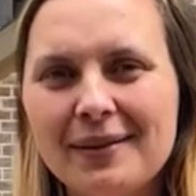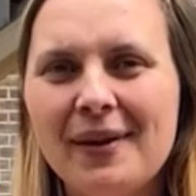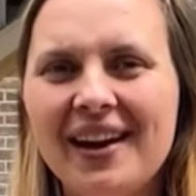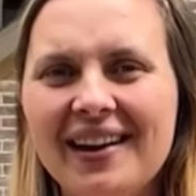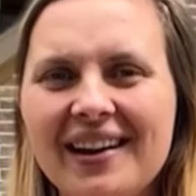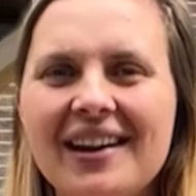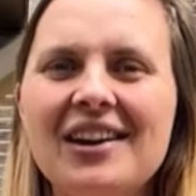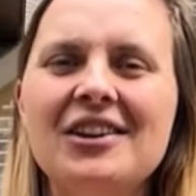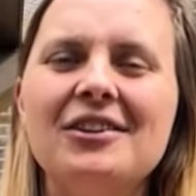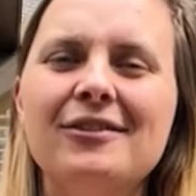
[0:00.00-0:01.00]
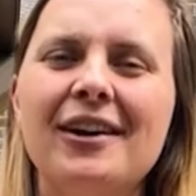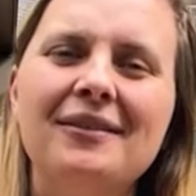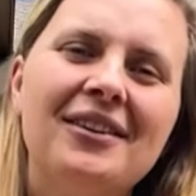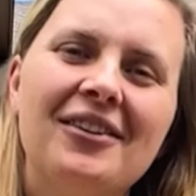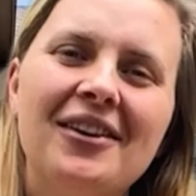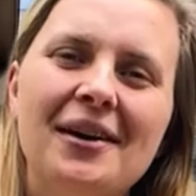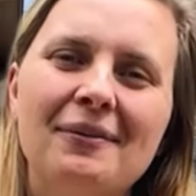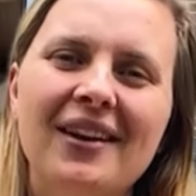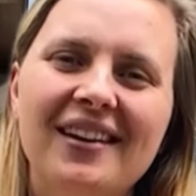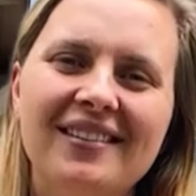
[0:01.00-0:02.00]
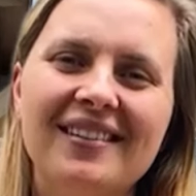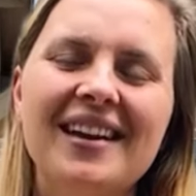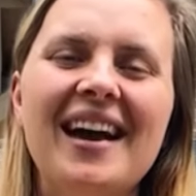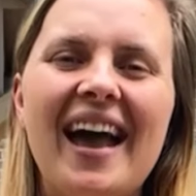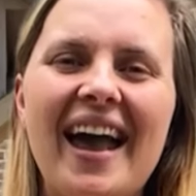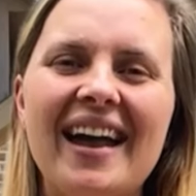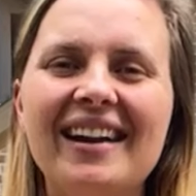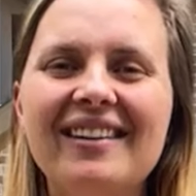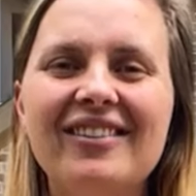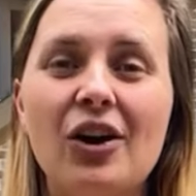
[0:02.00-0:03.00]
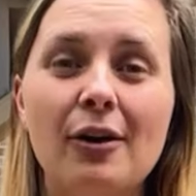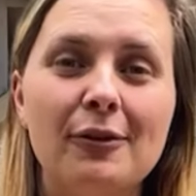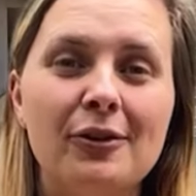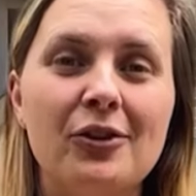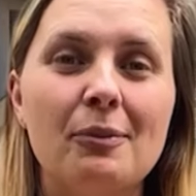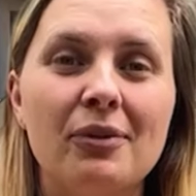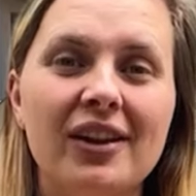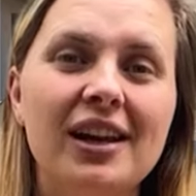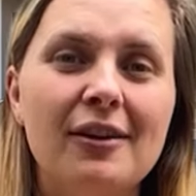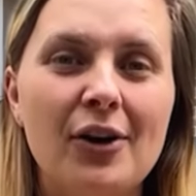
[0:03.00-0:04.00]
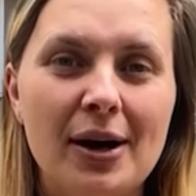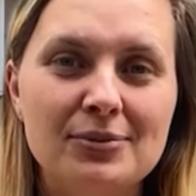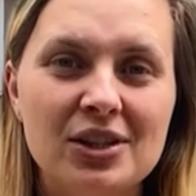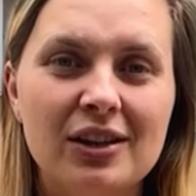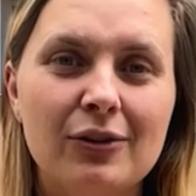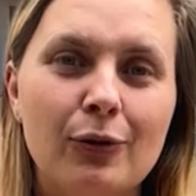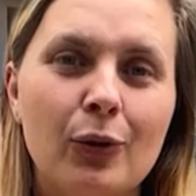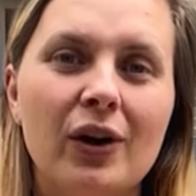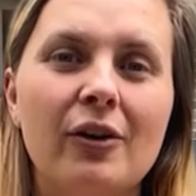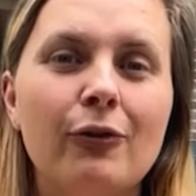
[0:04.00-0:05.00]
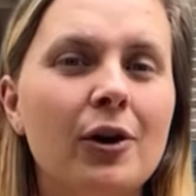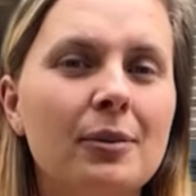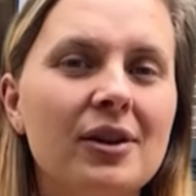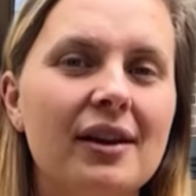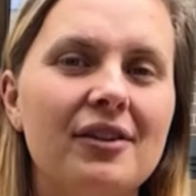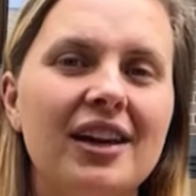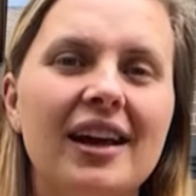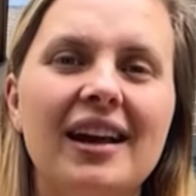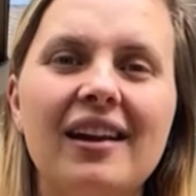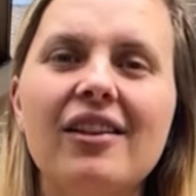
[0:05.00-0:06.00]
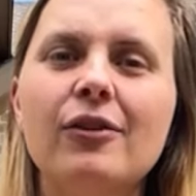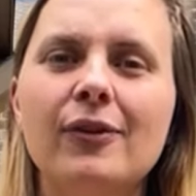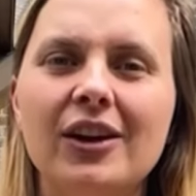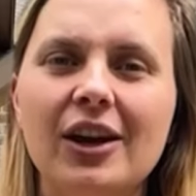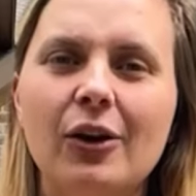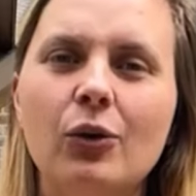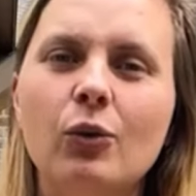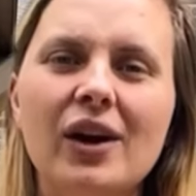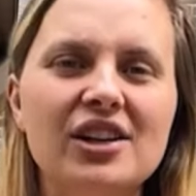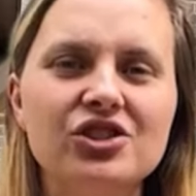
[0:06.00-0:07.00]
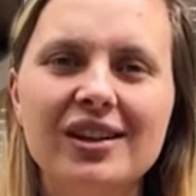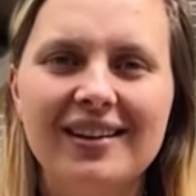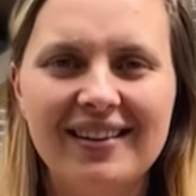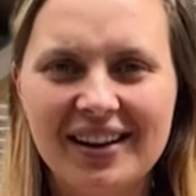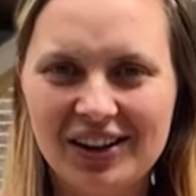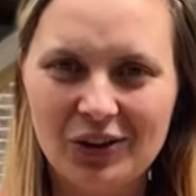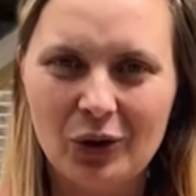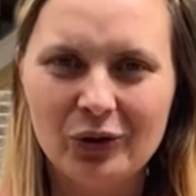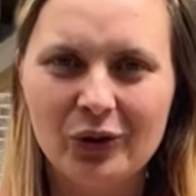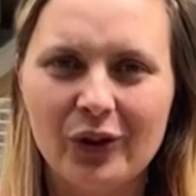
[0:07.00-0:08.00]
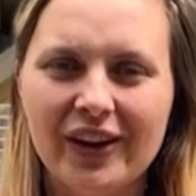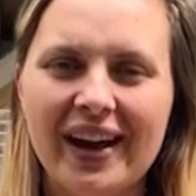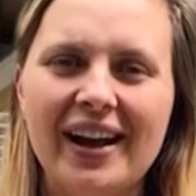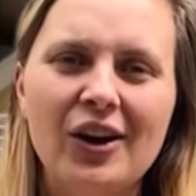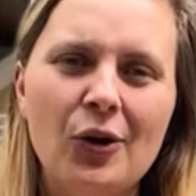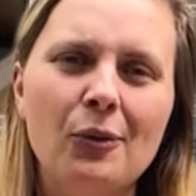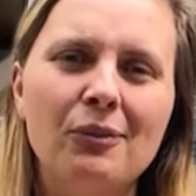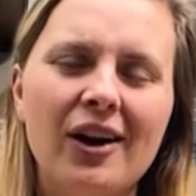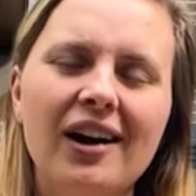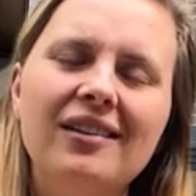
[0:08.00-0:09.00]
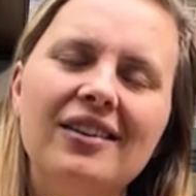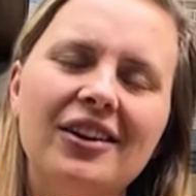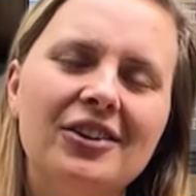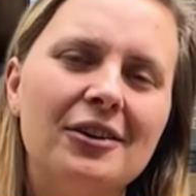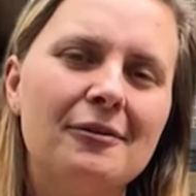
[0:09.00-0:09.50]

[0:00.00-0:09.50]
the bank, you've come to the right place. Ennis offers plenty of options for affordable living, and in this video, we're actually going to take a closer look at a home priced under